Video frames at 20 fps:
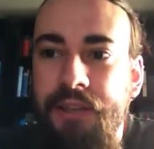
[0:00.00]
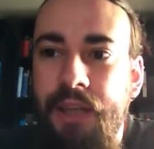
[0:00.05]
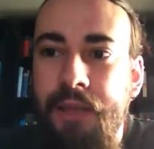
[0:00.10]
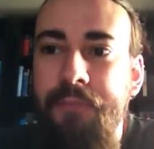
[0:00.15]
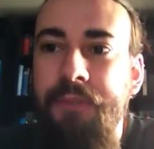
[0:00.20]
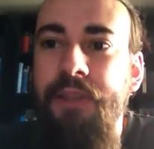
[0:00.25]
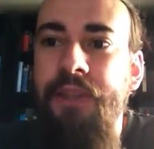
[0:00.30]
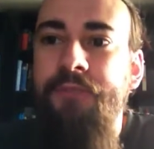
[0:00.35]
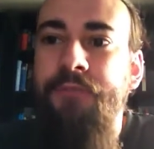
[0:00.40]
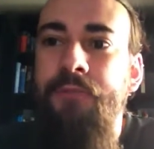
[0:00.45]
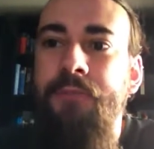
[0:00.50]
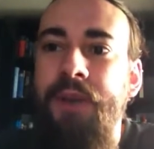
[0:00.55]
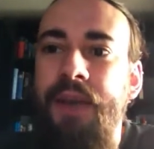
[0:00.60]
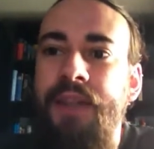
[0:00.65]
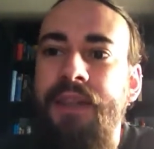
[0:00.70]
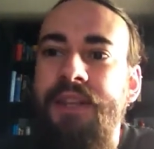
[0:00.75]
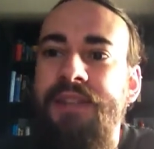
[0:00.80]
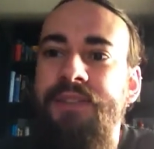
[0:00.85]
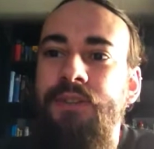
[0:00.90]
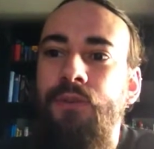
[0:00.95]
I believe a
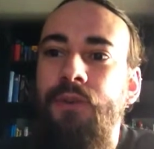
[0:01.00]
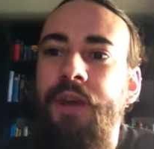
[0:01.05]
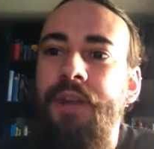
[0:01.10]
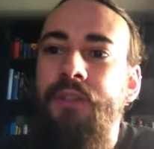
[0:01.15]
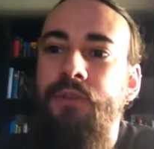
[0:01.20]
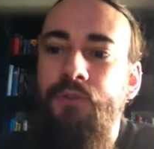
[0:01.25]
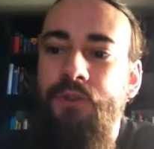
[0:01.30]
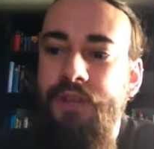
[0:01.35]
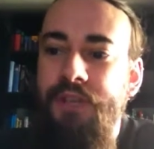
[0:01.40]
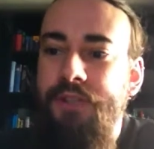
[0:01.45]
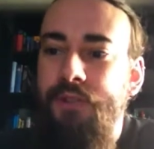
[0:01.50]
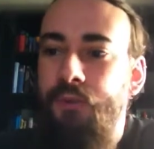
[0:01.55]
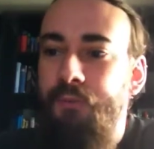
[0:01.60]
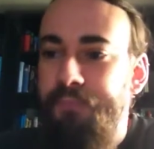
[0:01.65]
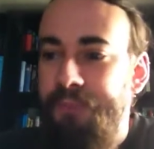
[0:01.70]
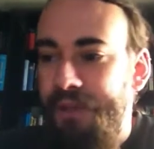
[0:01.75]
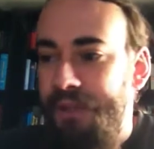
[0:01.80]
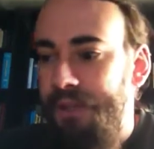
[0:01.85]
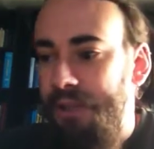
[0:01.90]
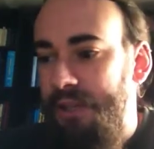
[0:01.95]
man has the right to his
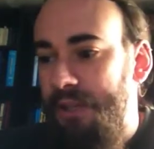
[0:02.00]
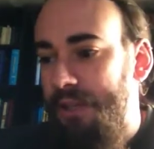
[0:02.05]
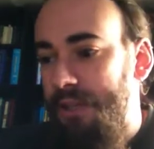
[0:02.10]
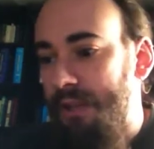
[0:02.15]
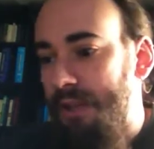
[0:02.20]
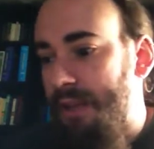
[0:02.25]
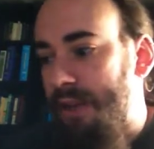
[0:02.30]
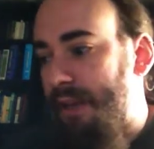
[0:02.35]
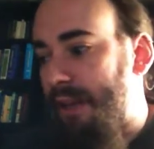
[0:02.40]
opinion,